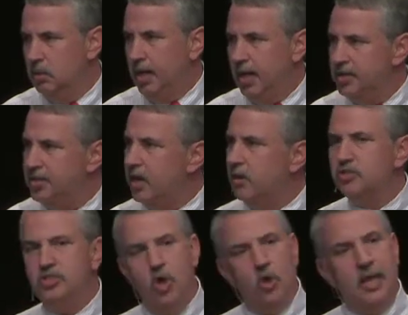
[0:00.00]
and there is
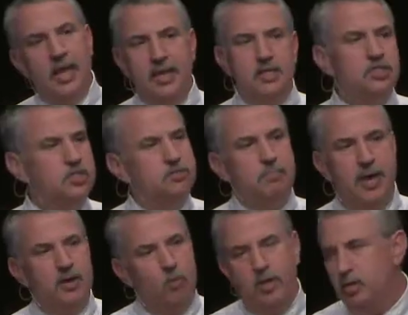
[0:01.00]
no legacy
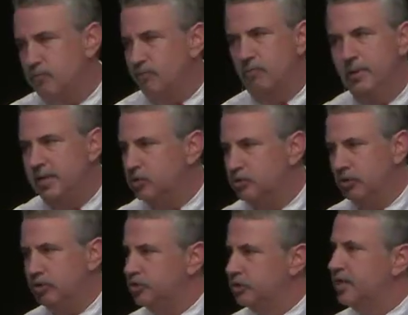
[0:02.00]
spot waiting for me at
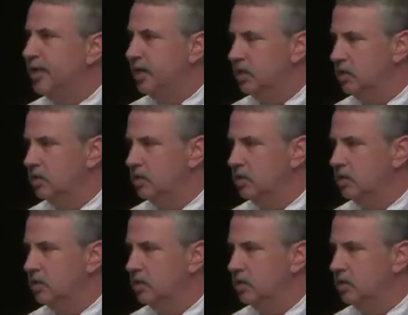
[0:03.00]
Georgia Tech.